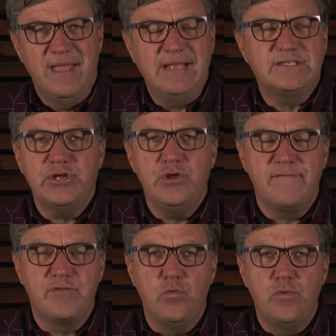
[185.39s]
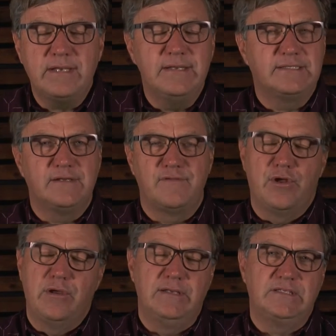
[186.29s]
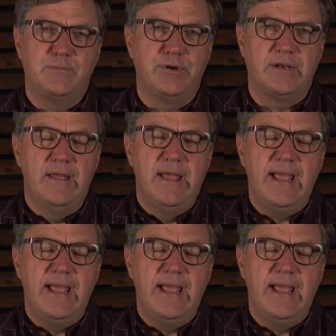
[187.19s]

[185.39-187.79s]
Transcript: And so you have the witness of the Holy Spirit.